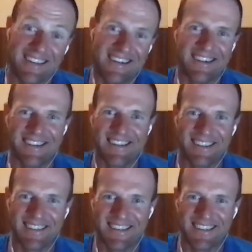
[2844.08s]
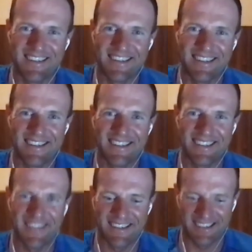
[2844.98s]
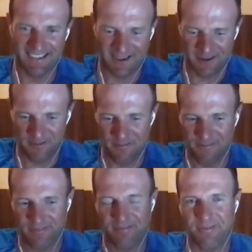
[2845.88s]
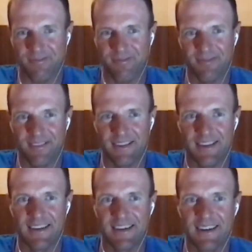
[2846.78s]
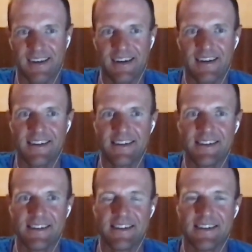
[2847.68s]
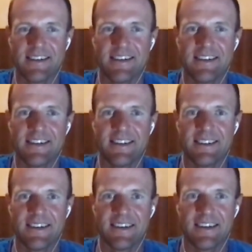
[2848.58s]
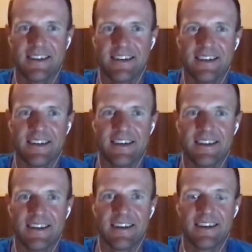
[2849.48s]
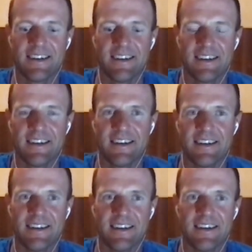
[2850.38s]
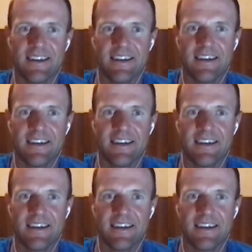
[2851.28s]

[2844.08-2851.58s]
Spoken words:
The person shown says nothing.